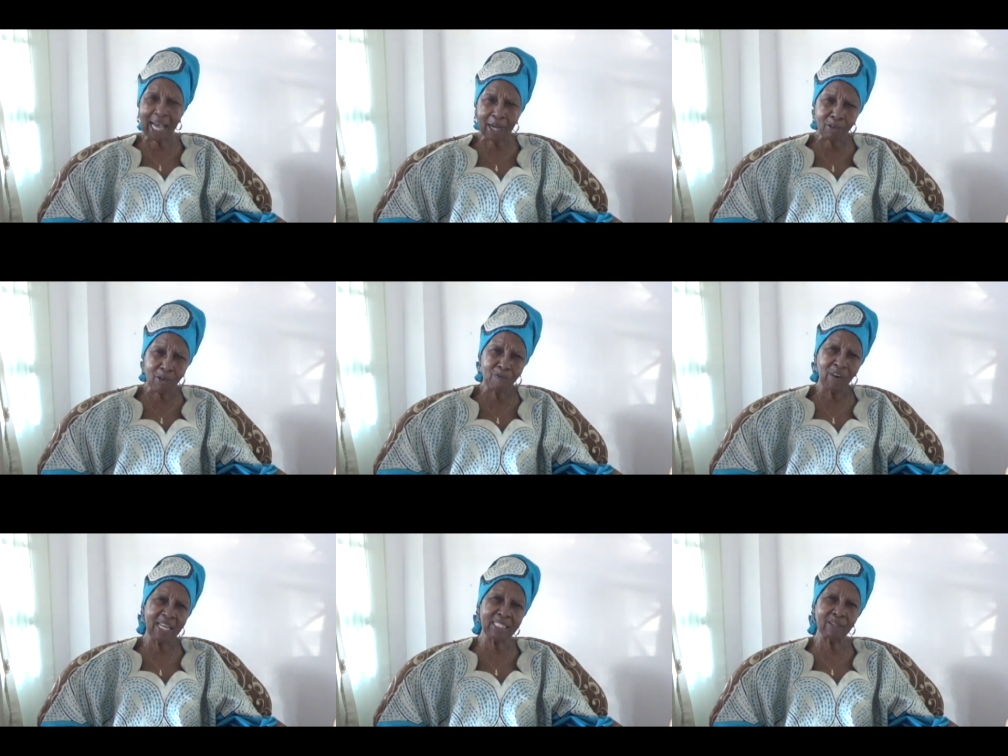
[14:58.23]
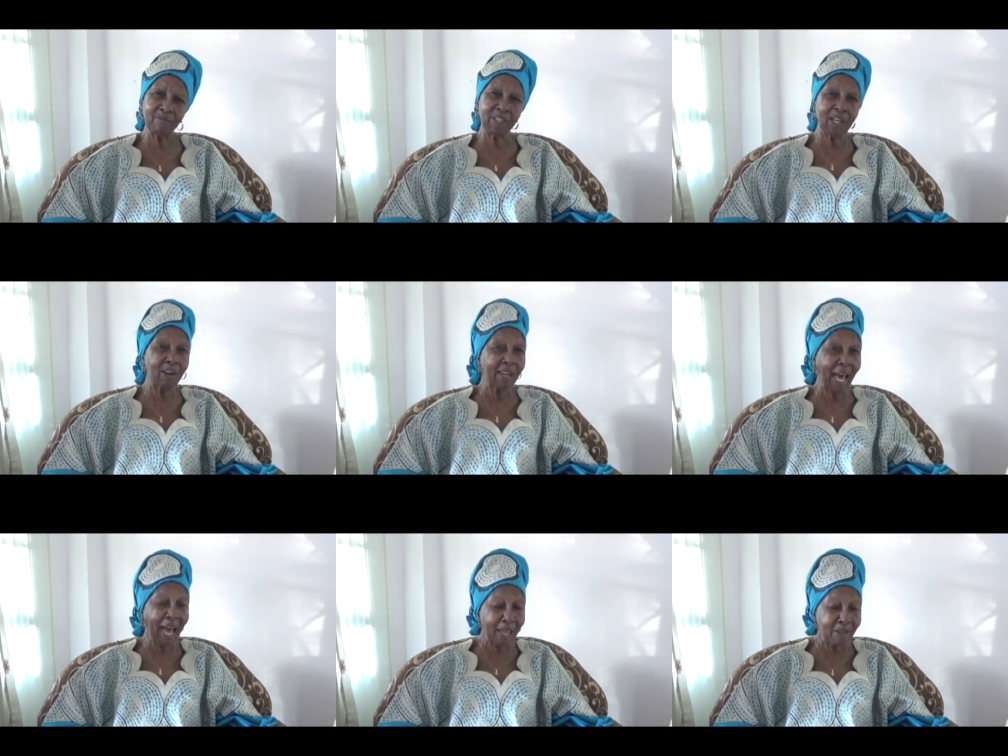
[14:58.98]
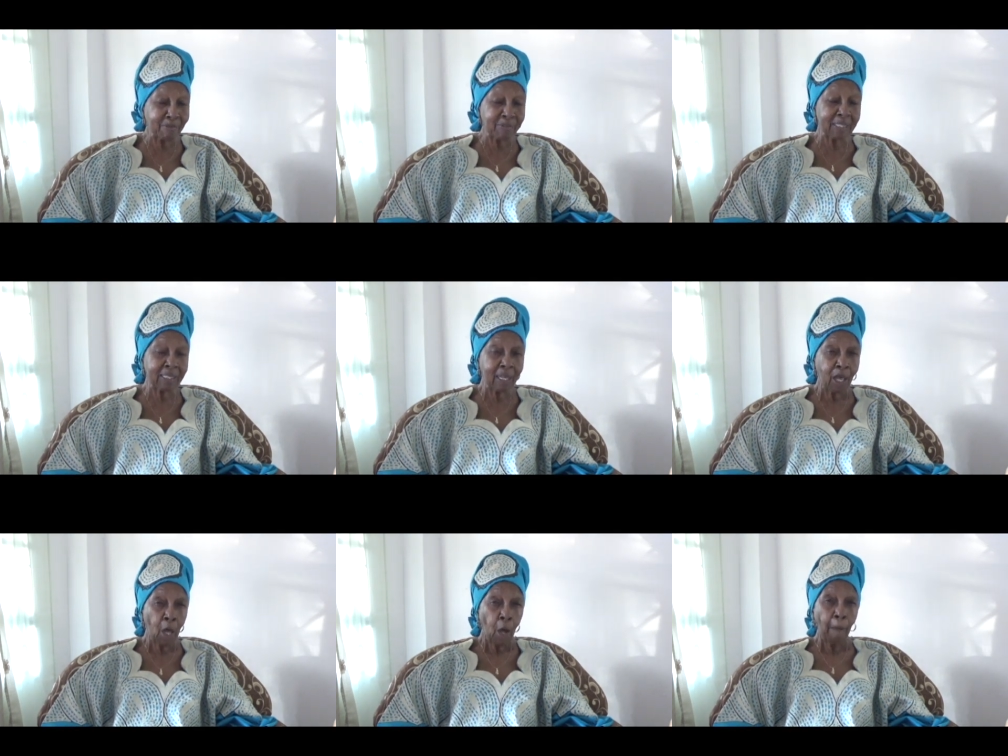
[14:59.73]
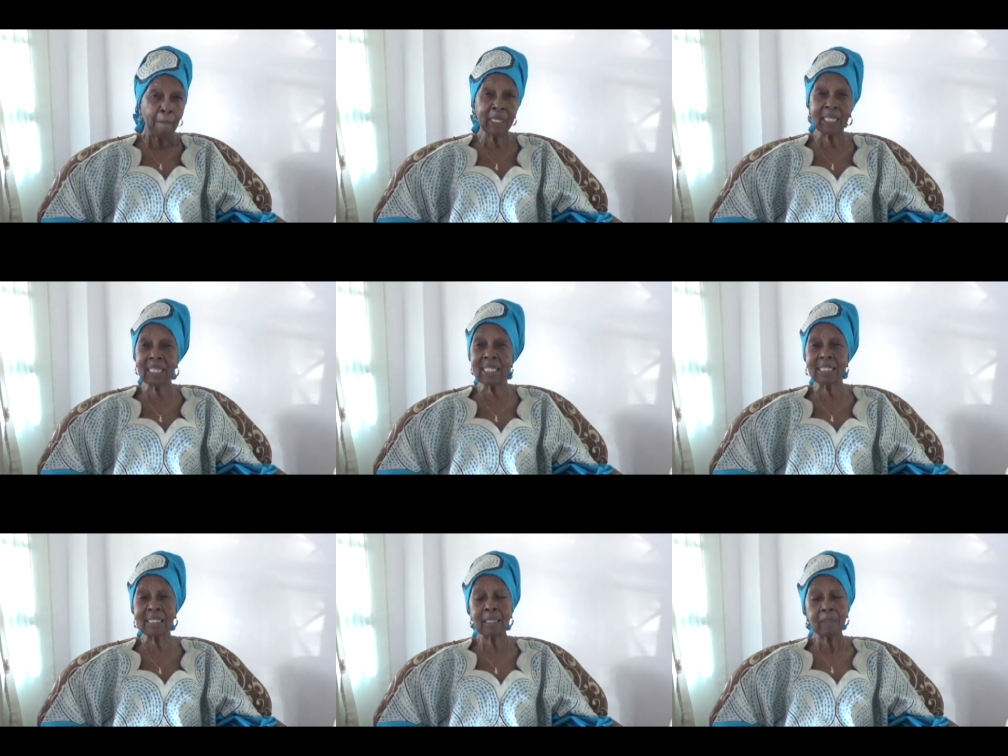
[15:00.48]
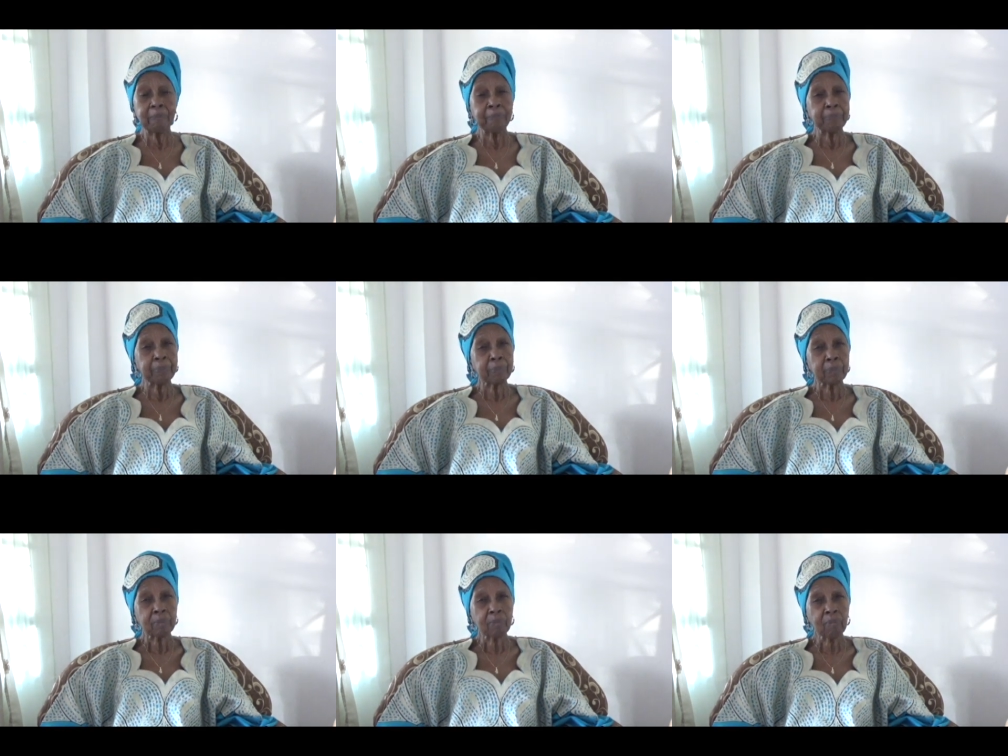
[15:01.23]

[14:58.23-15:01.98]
with the sacrifice of their lives because